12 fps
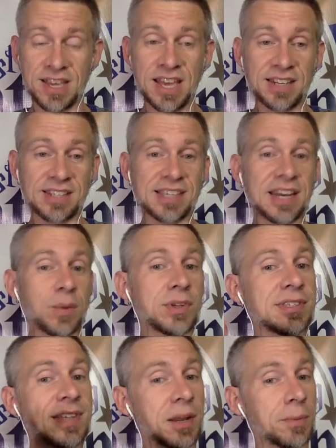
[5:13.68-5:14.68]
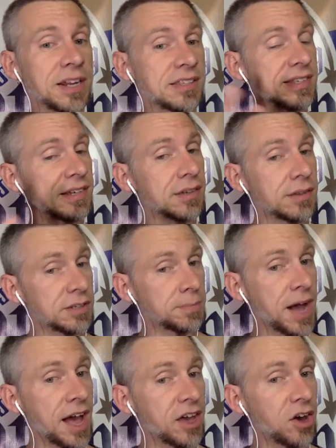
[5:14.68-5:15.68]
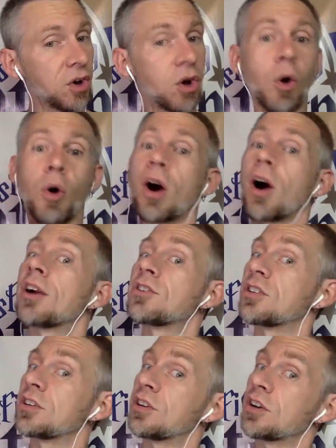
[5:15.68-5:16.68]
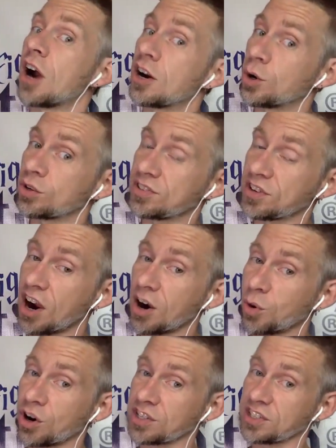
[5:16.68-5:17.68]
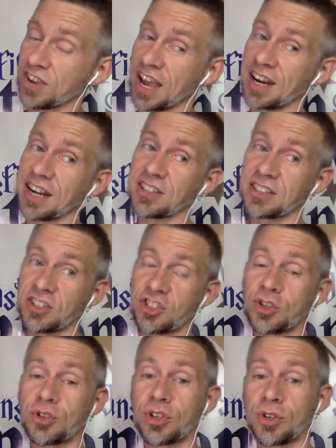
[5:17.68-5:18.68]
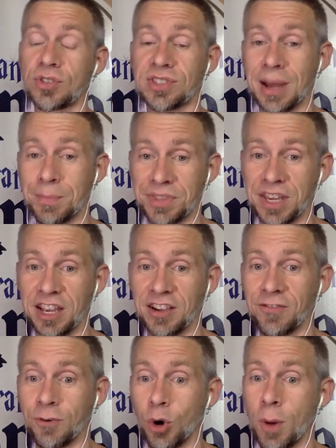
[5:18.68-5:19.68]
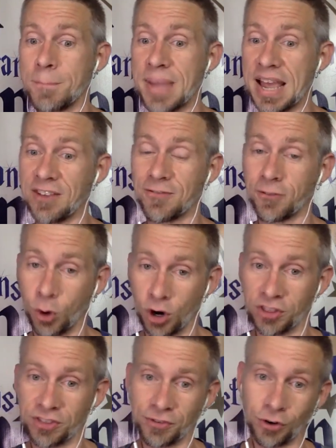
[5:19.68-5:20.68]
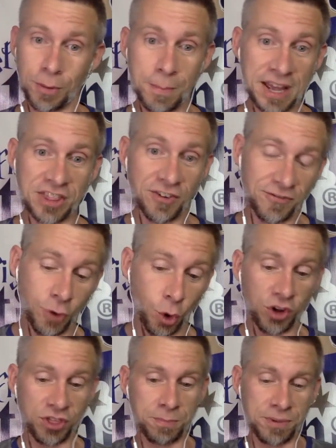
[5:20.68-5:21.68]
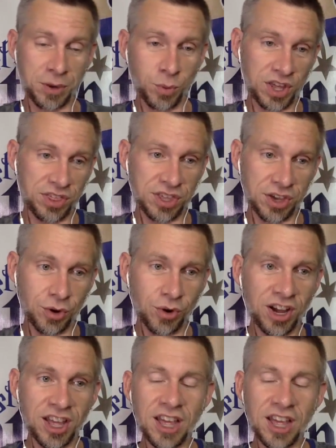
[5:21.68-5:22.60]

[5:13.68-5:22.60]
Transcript: Does anyone celebrate Cinco de Mayo? Or are you a Star Wars fan and did you do something for May 4th, for May the 4th be with you?